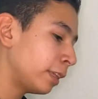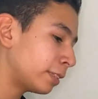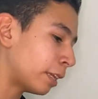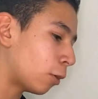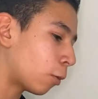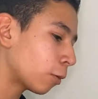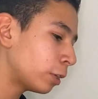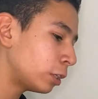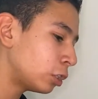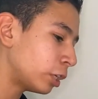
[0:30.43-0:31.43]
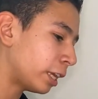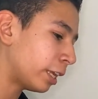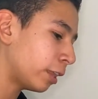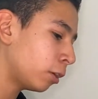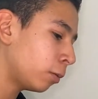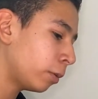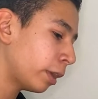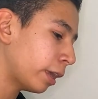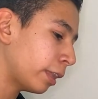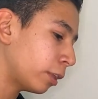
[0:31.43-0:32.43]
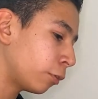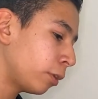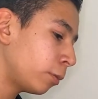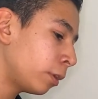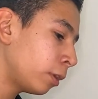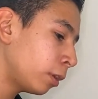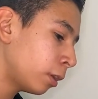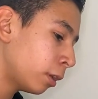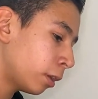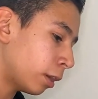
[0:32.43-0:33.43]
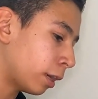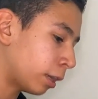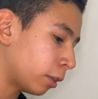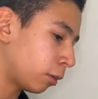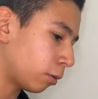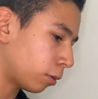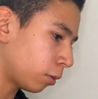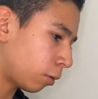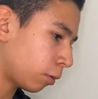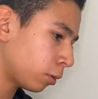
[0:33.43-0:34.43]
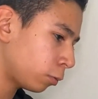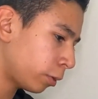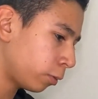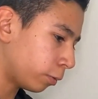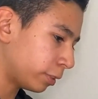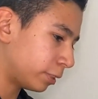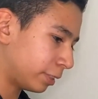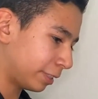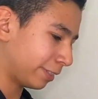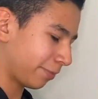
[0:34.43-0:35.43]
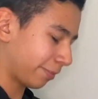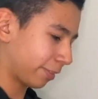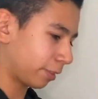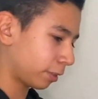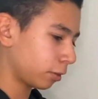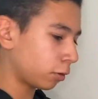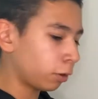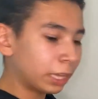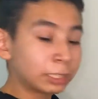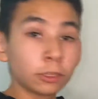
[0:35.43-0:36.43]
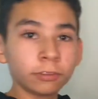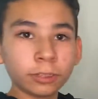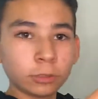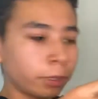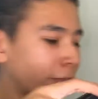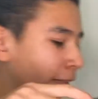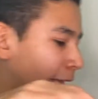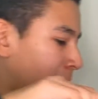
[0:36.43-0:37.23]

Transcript: an orange, a yellow, and the green one. The orange one was exclusive to a